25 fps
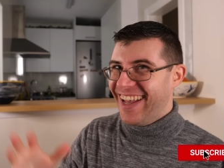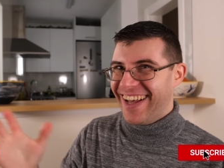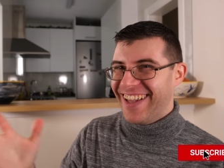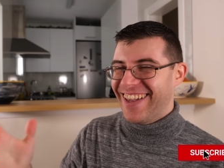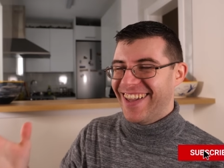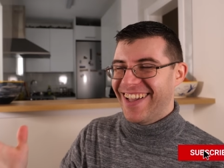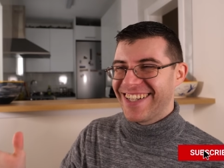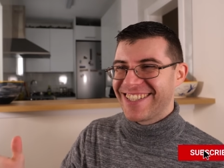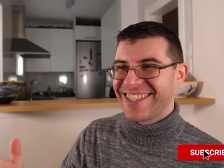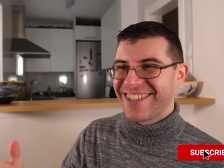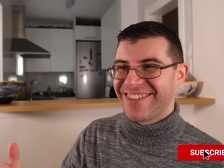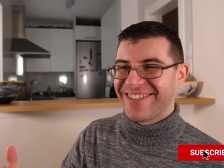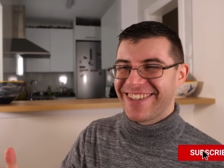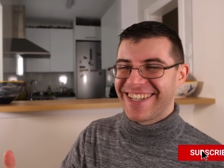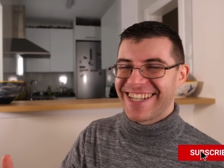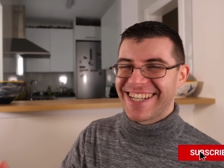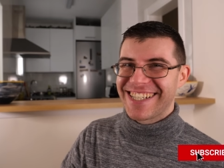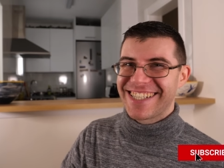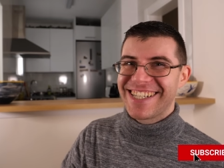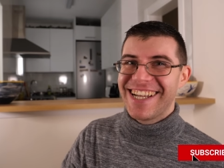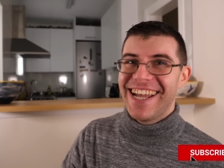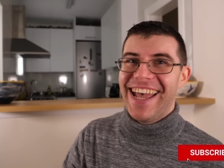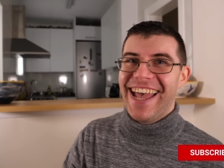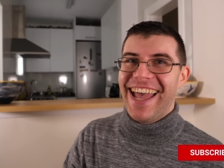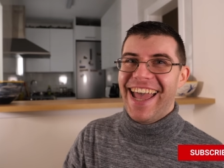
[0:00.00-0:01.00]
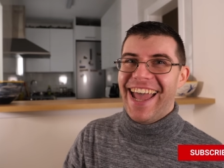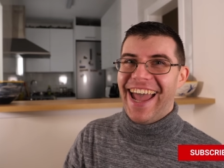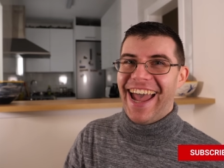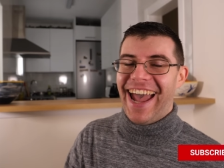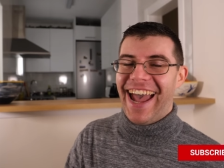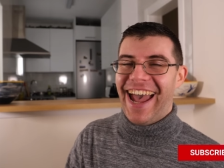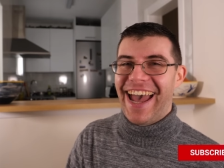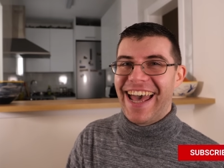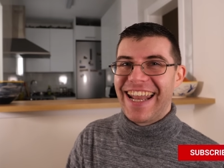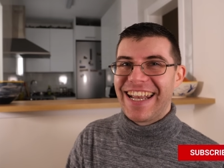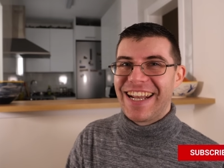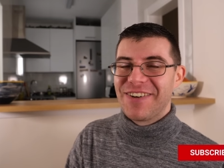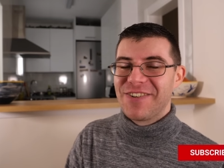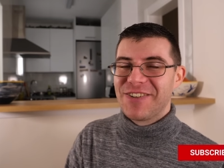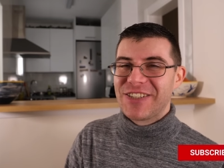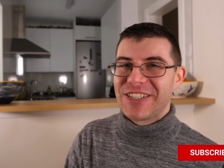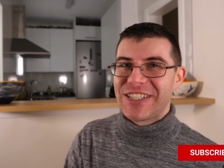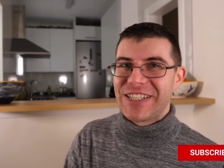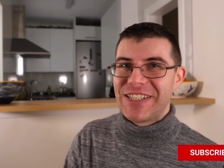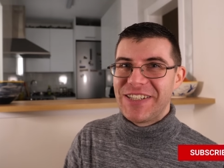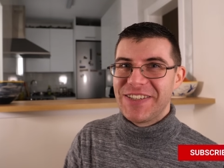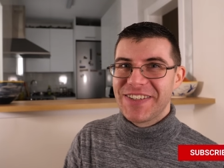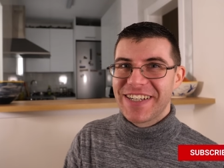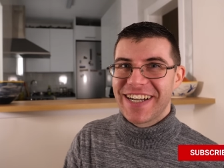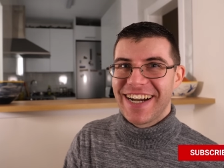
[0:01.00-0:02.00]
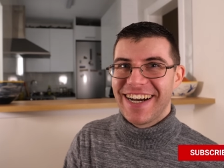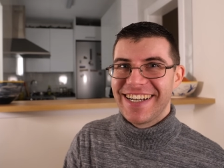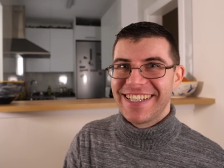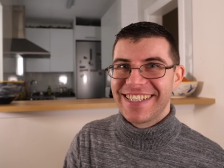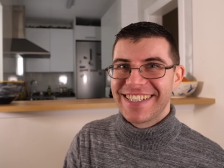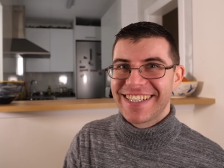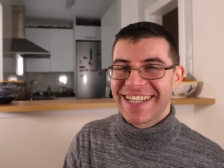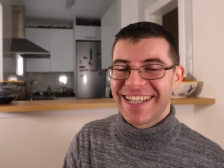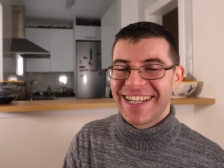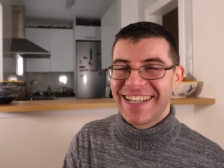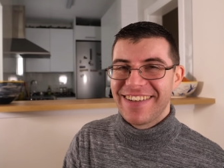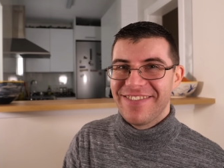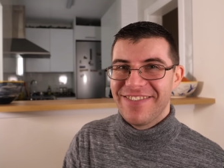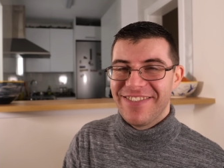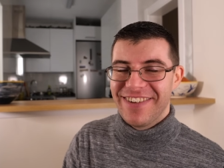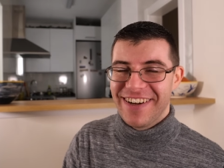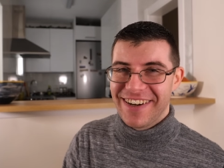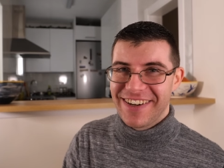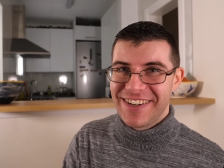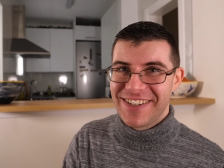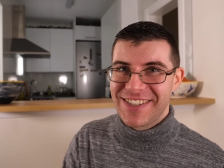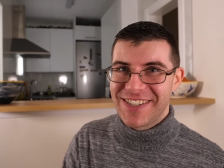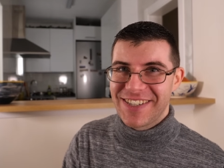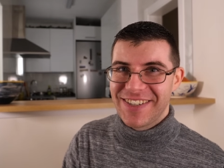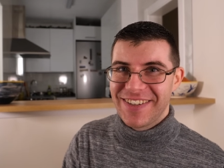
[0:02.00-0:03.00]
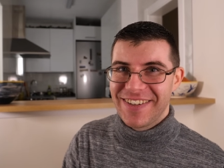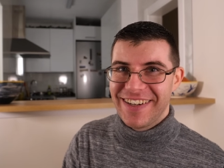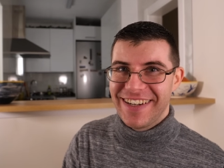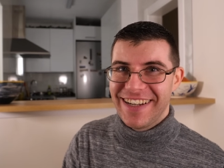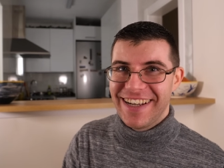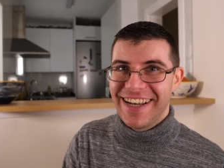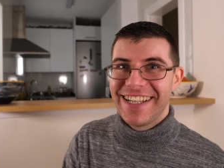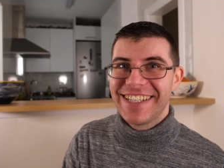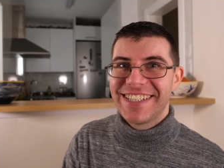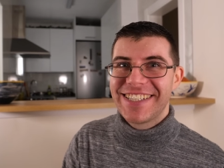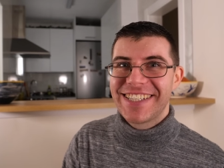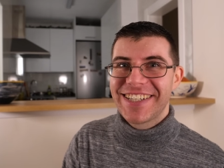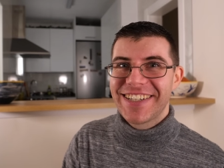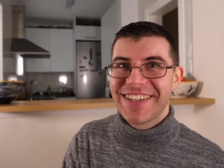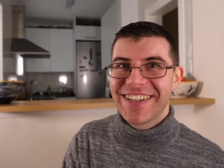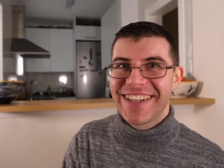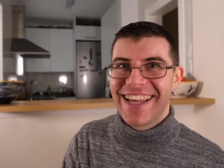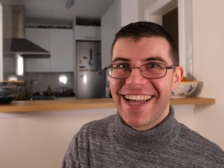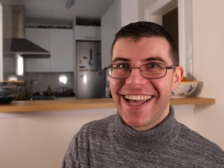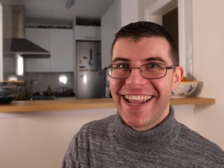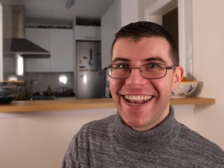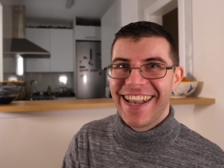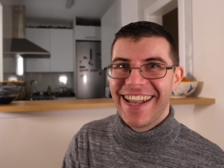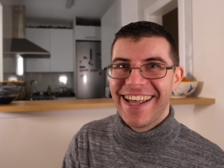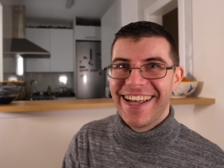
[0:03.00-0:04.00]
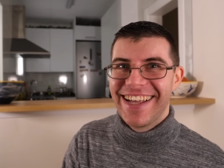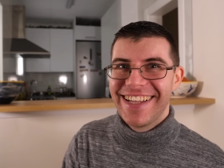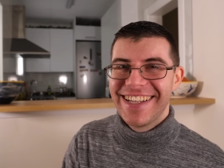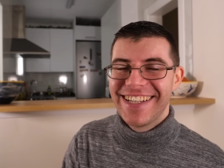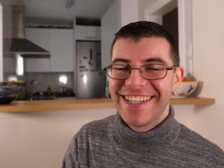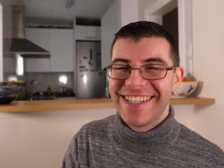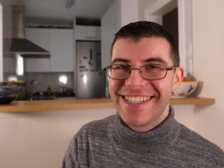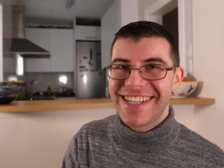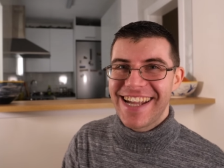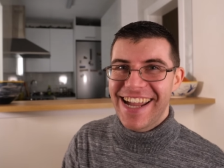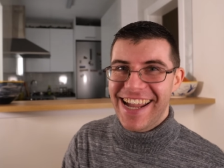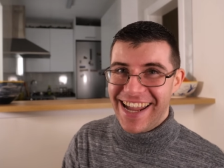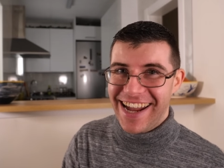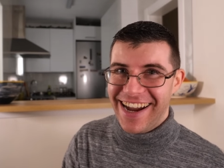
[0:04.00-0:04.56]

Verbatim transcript: Lots of things. And I will see you guys again very soon. Until then, take